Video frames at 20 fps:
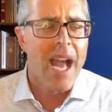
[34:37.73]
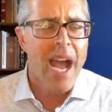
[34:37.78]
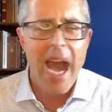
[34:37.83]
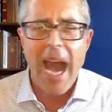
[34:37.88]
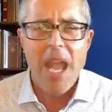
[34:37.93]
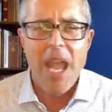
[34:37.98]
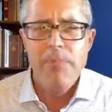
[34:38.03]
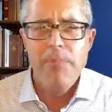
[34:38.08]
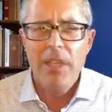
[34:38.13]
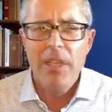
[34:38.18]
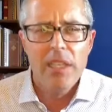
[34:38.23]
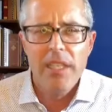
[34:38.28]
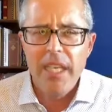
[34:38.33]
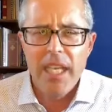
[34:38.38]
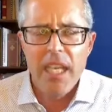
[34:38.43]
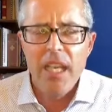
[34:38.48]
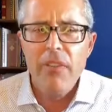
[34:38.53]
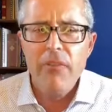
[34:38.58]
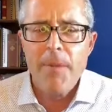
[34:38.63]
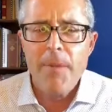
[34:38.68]
I
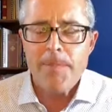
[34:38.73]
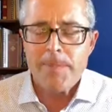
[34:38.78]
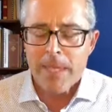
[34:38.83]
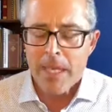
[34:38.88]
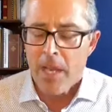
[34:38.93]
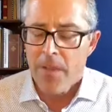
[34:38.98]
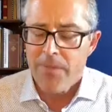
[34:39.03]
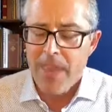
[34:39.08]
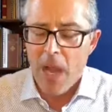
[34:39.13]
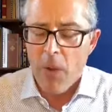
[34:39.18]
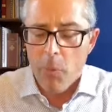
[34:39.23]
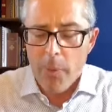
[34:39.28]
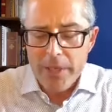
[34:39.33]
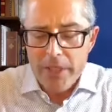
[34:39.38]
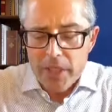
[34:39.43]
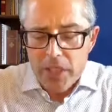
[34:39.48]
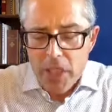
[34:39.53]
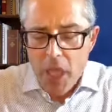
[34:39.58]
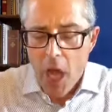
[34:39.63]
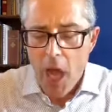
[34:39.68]
believe that
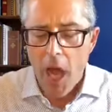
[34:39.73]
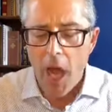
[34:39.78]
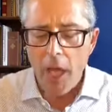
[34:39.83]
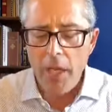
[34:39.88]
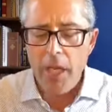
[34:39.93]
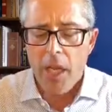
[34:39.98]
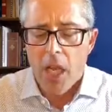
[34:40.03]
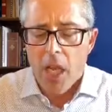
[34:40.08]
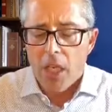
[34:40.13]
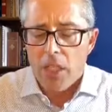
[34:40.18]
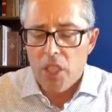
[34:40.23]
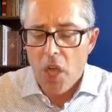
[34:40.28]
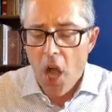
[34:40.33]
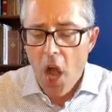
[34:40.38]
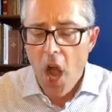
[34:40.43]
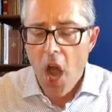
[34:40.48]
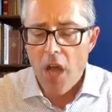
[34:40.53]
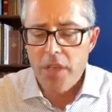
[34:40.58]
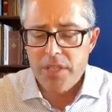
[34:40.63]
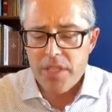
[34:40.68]
when God
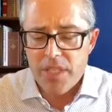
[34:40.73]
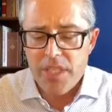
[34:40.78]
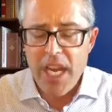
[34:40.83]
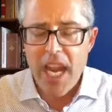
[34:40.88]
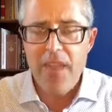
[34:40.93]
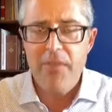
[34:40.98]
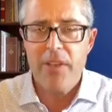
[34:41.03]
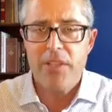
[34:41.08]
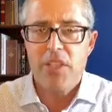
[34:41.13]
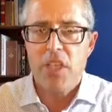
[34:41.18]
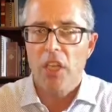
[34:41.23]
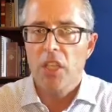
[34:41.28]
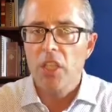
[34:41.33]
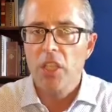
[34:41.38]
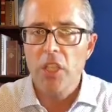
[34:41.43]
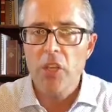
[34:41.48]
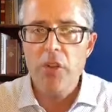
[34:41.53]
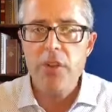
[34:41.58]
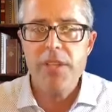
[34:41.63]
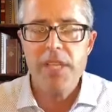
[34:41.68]
caused David to
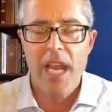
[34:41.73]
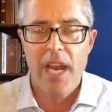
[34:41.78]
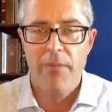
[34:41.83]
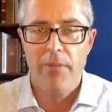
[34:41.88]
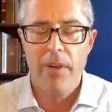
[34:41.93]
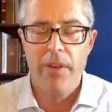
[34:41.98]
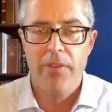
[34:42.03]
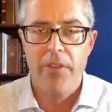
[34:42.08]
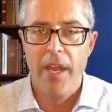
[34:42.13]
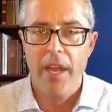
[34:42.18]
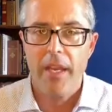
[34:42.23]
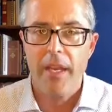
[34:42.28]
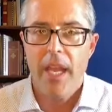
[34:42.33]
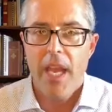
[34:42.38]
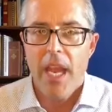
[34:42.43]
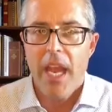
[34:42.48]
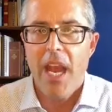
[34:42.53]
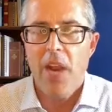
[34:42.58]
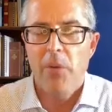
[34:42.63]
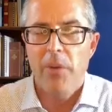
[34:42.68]
lose everything,
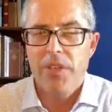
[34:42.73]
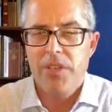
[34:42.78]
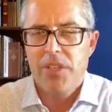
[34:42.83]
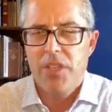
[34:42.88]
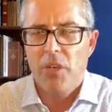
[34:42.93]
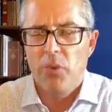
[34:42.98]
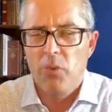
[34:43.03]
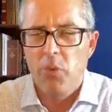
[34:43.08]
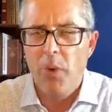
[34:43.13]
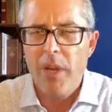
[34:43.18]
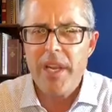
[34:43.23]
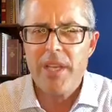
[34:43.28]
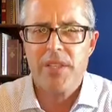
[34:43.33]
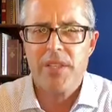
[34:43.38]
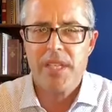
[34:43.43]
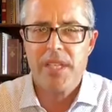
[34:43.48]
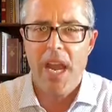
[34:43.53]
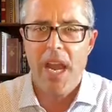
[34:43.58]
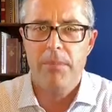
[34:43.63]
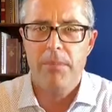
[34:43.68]
it was to
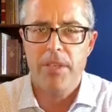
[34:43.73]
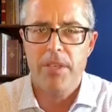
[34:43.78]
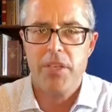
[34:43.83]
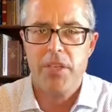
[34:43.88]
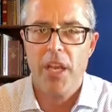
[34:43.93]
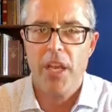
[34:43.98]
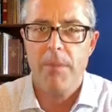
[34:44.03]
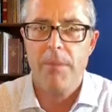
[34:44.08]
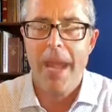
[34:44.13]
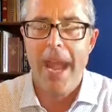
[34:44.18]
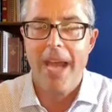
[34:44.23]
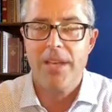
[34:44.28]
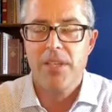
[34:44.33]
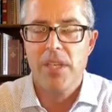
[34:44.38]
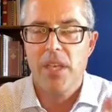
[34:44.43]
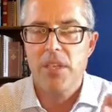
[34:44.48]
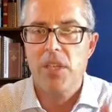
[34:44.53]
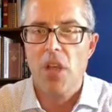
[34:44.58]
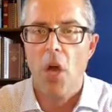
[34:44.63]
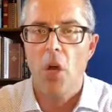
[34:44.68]
reestablish him as
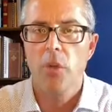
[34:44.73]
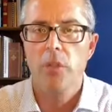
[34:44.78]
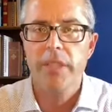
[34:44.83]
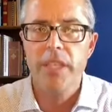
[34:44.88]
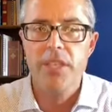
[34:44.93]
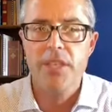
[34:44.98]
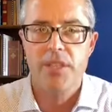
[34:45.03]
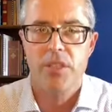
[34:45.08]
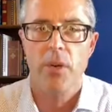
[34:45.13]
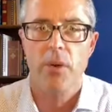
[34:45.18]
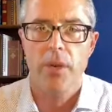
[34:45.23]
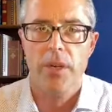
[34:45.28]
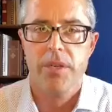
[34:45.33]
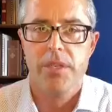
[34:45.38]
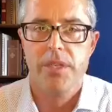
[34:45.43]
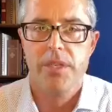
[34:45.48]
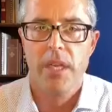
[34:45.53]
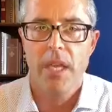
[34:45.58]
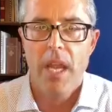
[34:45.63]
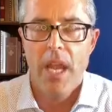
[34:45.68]
his only
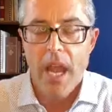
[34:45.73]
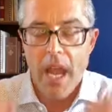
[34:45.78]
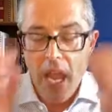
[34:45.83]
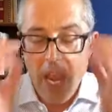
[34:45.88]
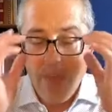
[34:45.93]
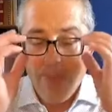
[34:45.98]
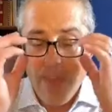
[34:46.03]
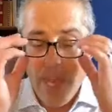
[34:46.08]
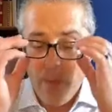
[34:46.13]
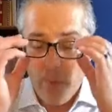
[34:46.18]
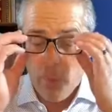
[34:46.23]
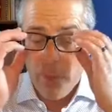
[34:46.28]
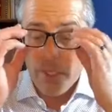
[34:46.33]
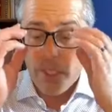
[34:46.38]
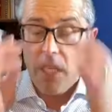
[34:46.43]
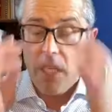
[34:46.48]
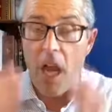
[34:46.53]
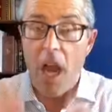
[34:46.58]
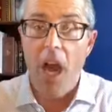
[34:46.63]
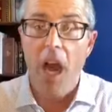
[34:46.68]
source. And that when
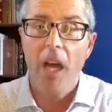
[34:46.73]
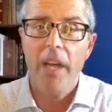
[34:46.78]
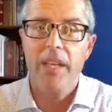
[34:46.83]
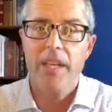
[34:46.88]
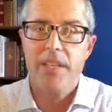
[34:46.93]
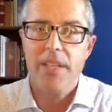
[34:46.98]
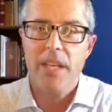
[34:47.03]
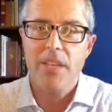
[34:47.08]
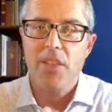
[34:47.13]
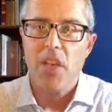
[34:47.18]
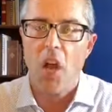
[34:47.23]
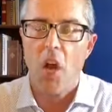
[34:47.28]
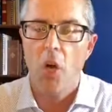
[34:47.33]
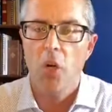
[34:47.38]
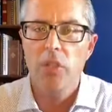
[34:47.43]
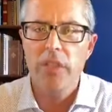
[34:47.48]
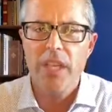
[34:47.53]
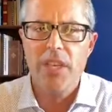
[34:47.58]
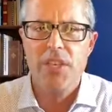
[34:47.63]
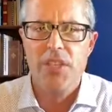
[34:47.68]
God is his
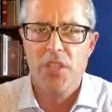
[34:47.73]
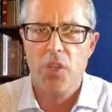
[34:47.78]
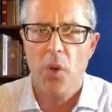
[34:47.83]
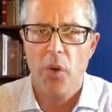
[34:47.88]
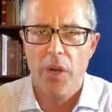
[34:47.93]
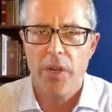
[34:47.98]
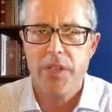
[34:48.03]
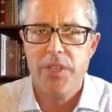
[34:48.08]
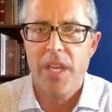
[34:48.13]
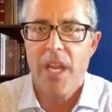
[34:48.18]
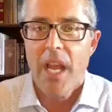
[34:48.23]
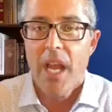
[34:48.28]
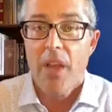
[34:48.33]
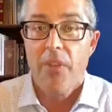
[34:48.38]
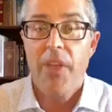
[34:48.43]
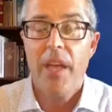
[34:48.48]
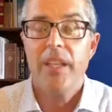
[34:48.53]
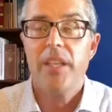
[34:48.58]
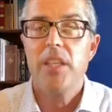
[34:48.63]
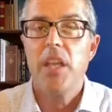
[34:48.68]
only source,
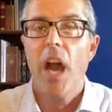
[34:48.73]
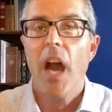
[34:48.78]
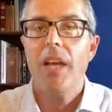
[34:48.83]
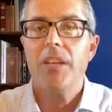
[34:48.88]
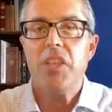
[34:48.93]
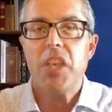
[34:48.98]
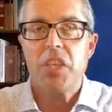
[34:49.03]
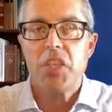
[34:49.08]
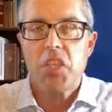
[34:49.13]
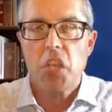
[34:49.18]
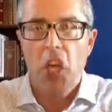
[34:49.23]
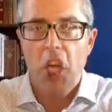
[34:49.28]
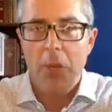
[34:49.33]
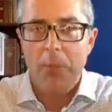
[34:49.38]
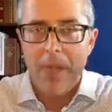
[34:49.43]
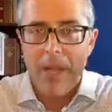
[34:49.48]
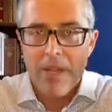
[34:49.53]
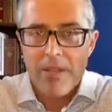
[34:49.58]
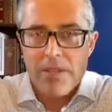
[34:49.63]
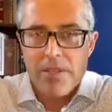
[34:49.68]
then God
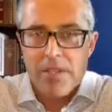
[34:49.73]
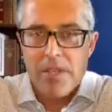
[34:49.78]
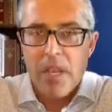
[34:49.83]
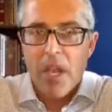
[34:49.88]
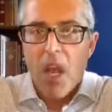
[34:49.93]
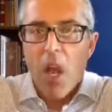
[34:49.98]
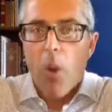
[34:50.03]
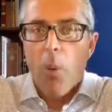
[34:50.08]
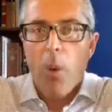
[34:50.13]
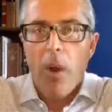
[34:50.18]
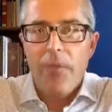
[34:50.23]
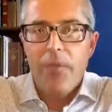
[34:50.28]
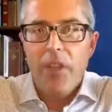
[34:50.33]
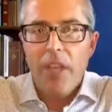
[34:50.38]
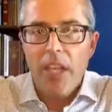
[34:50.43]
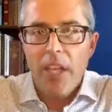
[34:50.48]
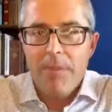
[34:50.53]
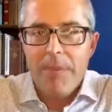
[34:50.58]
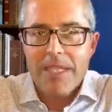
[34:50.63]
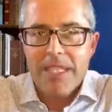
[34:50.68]
determines what the
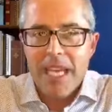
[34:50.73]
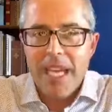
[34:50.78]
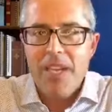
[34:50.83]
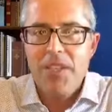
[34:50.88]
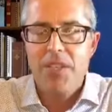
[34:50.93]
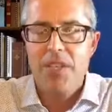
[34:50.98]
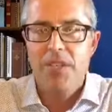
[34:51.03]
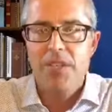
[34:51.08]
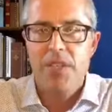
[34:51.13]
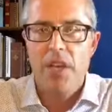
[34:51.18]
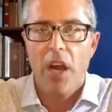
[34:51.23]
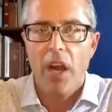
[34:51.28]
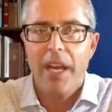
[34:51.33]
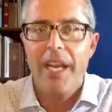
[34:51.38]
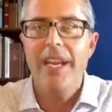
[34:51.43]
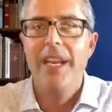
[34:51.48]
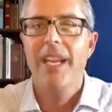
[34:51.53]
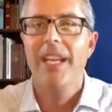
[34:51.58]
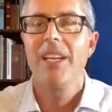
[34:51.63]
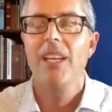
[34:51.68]
limitations are.
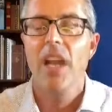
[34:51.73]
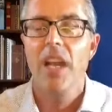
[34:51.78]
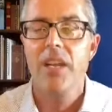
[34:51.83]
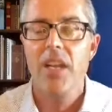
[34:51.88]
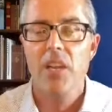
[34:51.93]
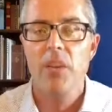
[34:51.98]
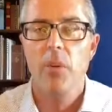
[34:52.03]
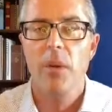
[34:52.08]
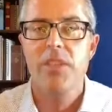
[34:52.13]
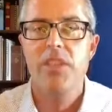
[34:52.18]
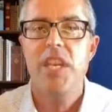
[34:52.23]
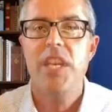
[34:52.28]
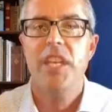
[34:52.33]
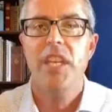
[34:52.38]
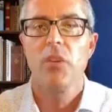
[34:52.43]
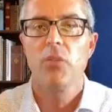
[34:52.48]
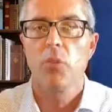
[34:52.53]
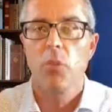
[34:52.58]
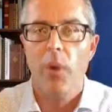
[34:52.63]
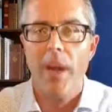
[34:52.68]
He can, in other words, he
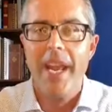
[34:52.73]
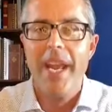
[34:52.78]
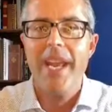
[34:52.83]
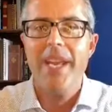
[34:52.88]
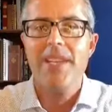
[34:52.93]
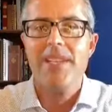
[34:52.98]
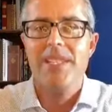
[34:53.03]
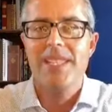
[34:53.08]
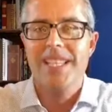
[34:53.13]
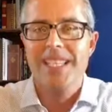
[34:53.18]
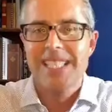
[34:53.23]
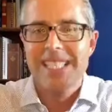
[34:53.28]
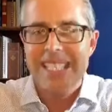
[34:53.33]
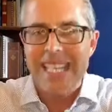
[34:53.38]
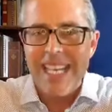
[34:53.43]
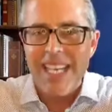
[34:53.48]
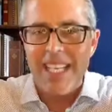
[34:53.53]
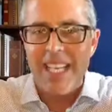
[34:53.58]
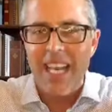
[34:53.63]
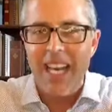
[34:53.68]
can raise the
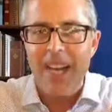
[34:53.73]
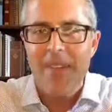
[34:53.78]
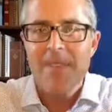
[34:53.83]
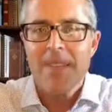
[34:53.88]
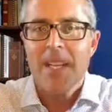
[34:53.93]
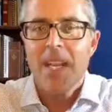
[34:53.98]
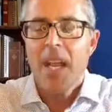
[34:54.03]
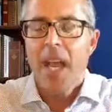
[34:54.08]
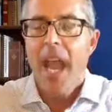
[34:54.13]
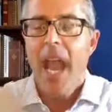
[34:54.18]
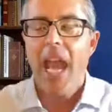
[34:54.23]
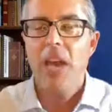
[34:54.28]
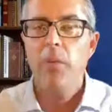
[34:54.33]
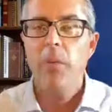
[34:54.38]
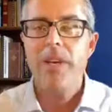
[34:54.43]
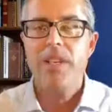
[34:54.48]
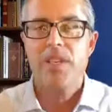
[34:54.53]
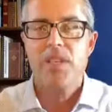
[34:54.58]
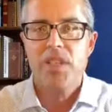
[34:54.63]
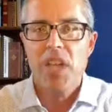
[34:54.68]
ceiling and
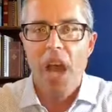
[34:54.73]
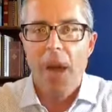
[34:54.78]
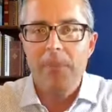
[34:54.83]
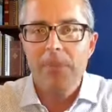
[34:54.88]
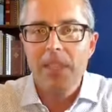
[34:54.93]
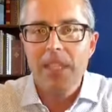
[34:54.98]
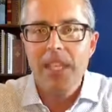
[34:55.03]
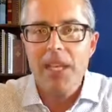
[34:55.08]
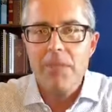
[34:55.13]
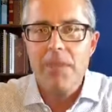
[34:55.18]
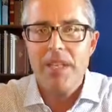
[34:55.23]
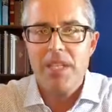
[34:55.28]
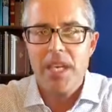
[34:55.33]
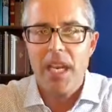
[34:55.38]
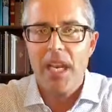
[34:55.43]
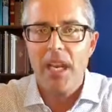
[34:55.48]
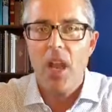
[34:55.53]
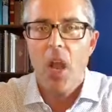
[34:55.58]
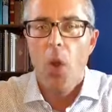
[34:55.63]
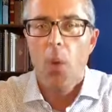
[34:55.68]
we stop
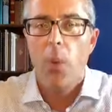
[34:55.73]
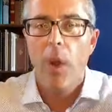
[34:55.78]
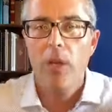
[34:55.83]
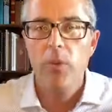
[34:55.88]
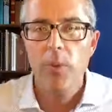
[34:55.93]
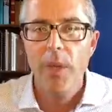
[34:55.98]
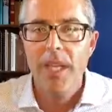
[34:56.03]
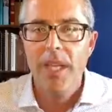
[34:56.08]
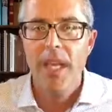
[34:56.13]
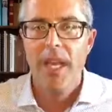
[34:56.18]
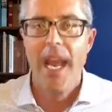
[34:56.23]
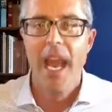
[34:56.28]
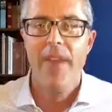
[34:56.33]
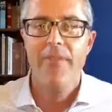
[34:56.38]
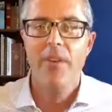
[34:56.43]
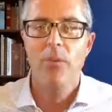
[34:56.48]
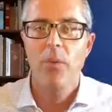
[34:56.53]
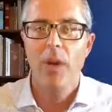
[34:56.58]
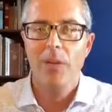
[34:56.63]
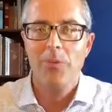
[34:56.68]
limiting what we can have
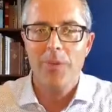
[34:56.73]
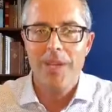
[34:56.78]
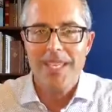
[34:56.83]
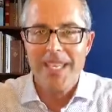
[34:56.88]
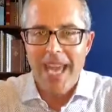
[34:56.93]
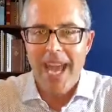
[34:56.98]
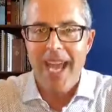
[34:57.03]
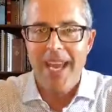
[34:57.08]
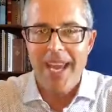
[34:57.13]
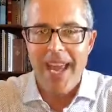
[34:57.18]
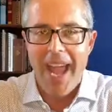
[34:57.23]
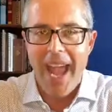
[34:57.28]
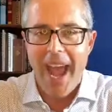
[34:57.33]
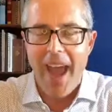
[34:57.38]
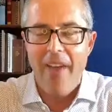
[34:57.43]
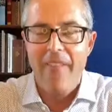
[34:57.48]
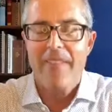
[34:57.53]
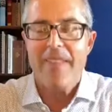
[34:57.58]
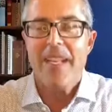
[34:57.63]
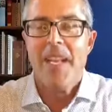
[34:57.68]
and what we can't
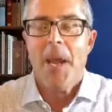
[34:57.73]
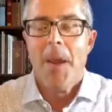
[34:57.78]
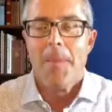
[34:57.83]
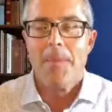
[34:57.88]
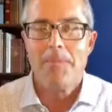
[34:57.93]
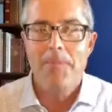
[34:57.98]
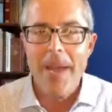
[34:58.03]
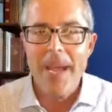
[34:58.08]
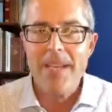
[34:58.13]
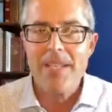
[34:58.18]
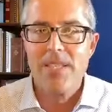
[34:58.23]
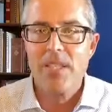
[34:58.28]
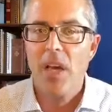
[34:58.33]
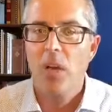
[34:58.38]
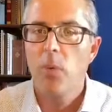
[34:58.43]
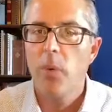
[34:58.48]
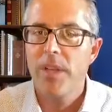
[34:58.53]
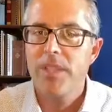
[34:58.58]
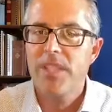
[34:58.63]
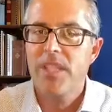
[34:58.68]
have based
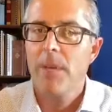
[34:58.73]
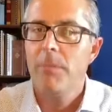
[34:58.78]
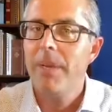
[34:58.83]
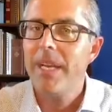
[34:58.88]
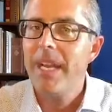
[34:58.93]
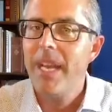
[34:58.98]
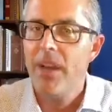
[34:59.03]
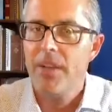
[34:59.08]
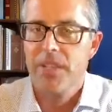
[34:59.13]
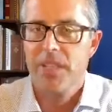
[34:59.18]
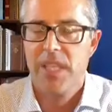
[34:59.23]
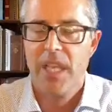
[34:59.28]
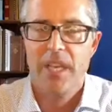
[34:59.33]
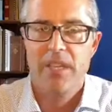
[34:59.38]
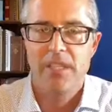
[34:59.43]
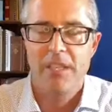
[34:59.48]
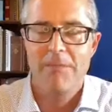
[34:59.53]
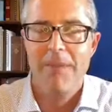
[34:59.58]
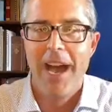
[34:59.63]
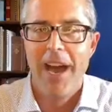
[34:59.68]
on what somebody else
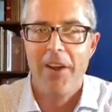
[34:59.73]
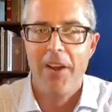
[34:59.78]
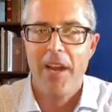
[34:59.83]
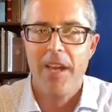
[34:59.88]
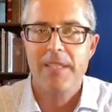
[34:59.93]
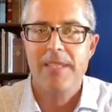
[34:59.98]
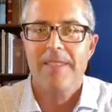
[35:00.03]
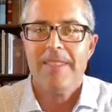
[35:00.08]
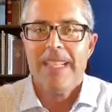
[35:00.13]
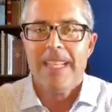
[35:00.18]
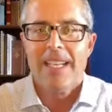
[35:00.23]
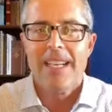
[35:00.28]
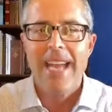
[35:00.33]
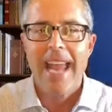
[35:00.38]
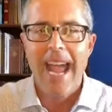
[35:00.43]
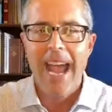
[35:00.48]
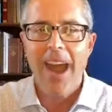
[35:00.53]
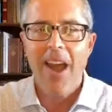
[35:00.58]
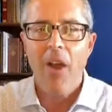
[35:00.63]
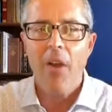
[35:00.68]
thinks about us.
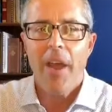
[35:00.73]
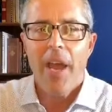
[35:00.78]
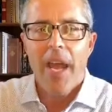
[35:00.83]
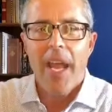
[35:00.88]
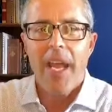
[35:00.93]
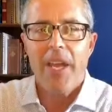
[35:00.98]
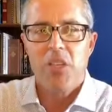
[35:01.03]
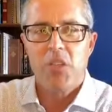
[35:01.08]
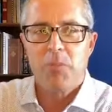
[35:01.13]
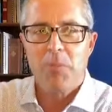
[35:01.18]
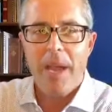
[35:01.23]
Now it's